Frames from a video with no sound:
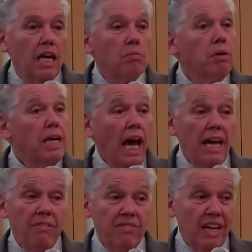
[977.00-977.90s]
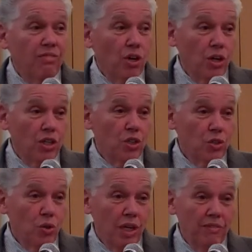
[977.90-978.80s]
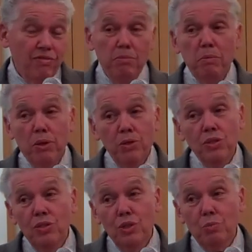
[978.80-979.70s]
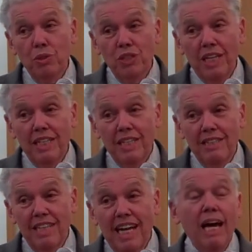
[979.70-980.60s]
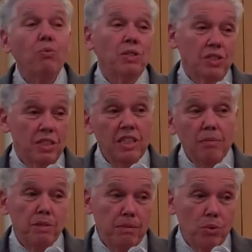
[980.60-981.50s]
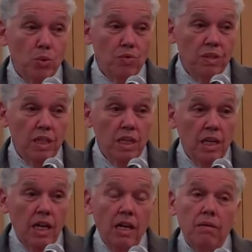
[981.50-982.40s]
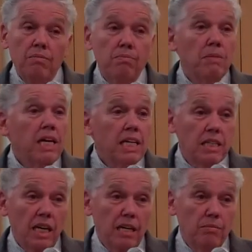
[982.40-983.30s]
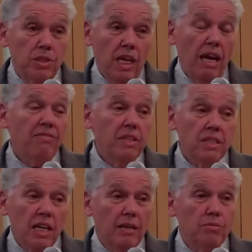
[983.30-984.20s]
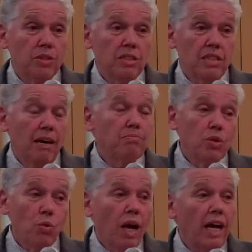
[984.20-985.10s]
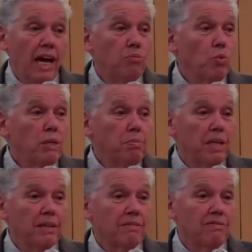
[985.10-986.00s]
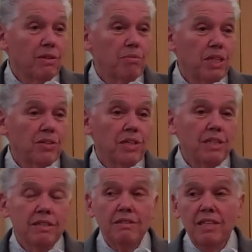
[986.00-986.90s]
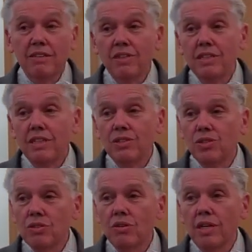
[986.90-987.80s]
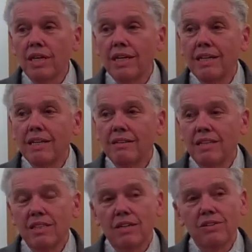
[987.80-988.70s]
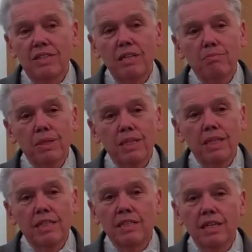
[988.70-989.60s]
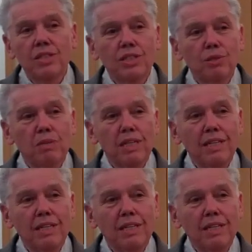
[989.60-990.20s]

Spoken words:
But I have never heard a story from a person who's presented that I wasn't deeply moved. Many times, half the times, I'm crying, I'm weeping from hearing their story. That's how deeply it touches me.